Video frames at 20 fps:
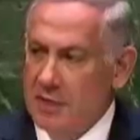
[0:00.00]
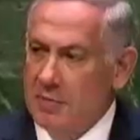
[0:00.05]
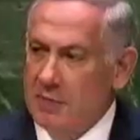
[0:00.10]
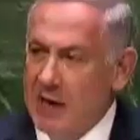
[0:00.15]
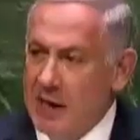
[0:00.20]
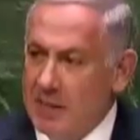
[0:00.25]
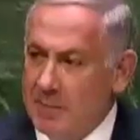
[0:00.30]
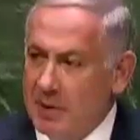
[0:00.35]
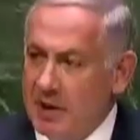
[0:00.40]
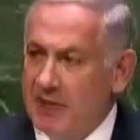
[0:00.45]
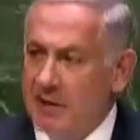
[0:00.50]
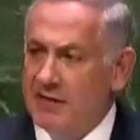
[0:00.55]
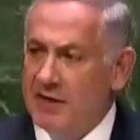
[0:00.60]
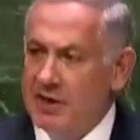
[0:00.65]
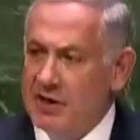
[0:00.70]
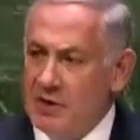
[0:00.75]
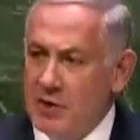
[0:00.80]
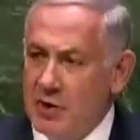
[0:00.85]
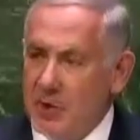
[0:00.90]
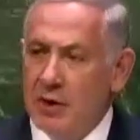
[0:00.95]
people of
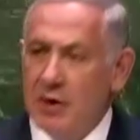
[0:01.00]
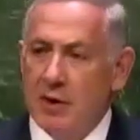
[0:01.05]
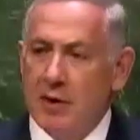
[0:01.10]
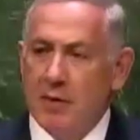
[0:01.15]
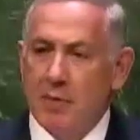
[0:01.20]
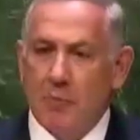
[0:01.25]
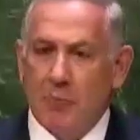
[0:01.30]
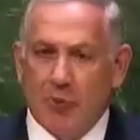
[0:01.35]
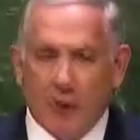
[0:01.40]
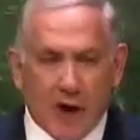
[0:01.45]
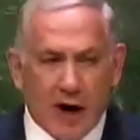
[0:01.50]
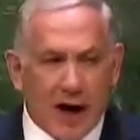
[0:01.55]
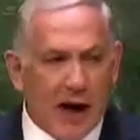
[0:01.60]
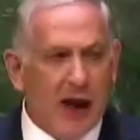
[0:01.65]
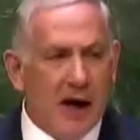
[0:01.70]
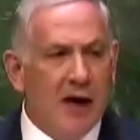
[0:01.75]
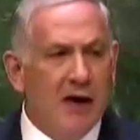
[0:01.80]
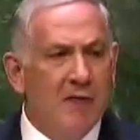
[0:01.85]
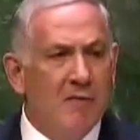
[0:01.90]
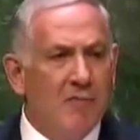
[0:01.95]
Israel
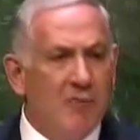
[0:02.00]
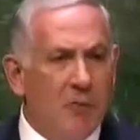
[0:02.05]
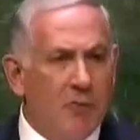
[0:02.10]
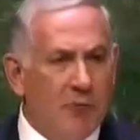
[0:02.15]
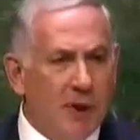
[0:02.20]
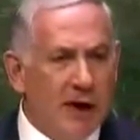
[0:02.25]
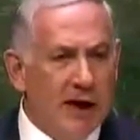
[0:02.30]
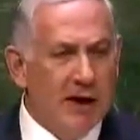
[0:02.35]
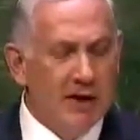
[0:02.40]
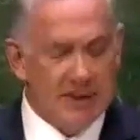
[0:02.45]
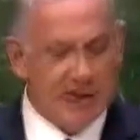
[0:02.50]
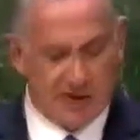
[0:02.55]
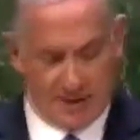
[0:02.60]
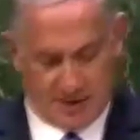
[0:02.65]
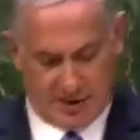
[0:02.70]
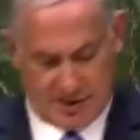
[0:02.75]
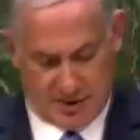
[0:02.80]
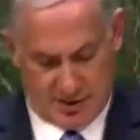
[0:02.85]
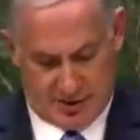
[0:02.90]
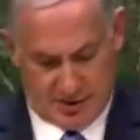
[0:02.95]
pray for peace.